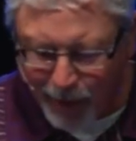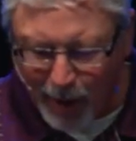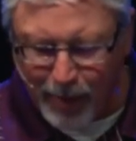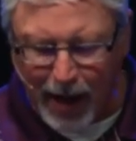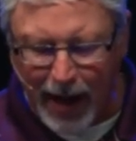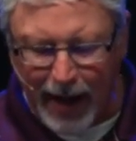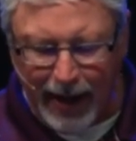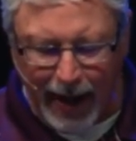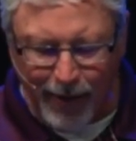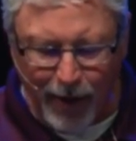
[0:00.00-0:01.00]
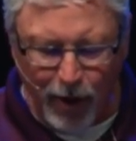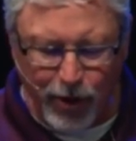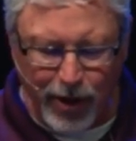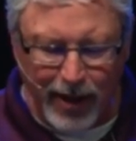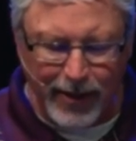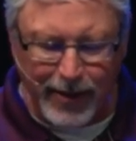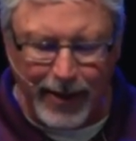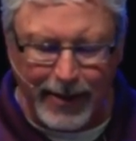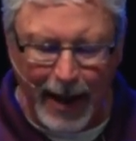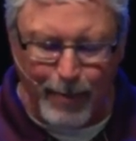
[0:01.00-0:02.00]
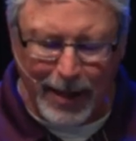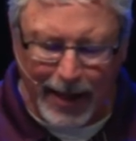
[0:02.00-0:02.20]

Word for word: from God, and those that exist have been